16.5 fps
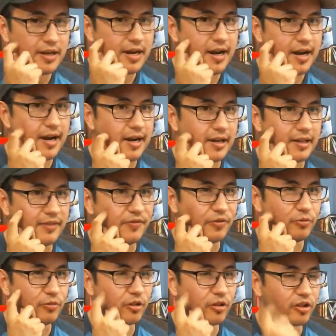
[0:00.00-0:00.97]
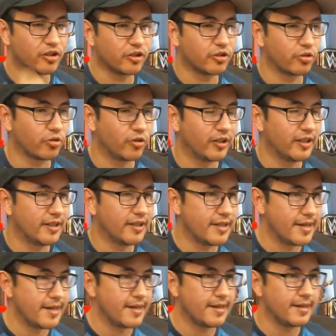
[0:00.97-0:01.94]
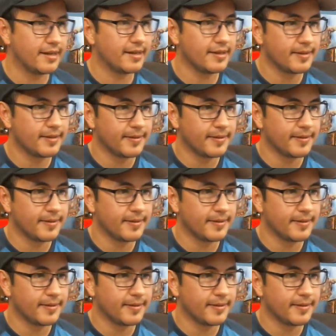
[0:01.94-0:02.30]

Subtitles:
if you are just joining in.